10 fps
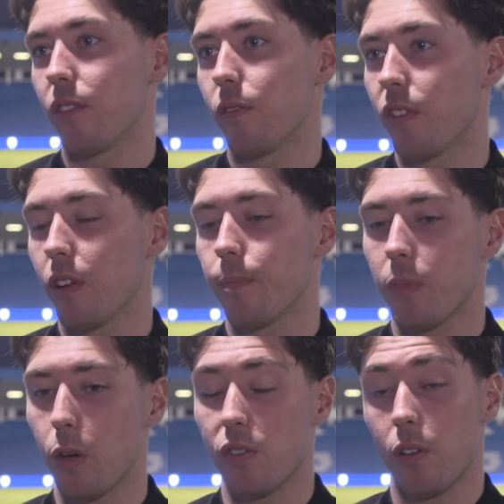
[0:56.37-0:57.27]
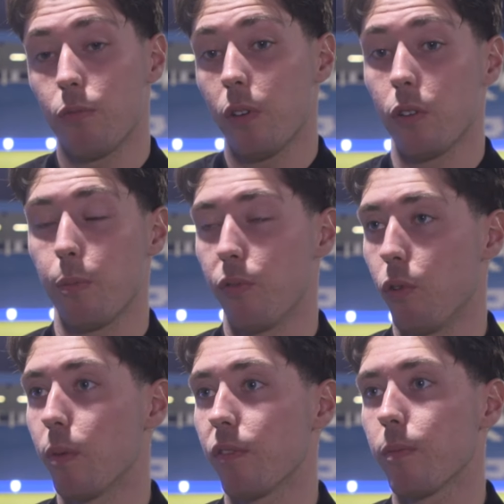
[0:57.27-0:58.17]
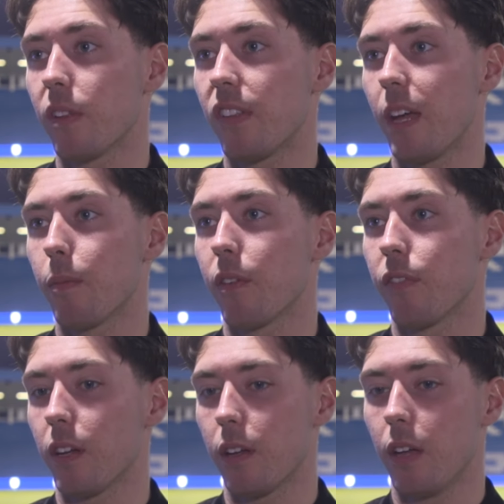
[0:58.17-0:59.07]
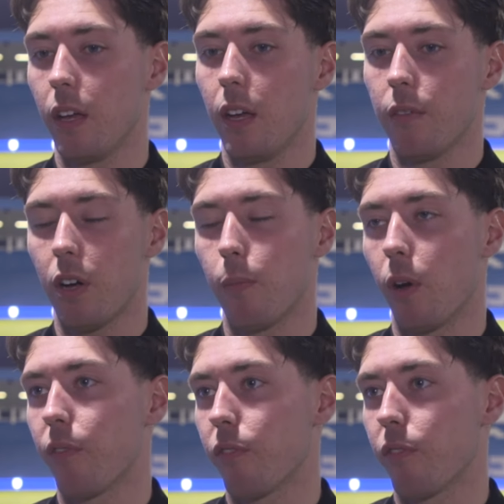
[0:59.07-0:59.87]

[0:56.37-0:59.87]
it was a real good performance from the team, and I think if you come away with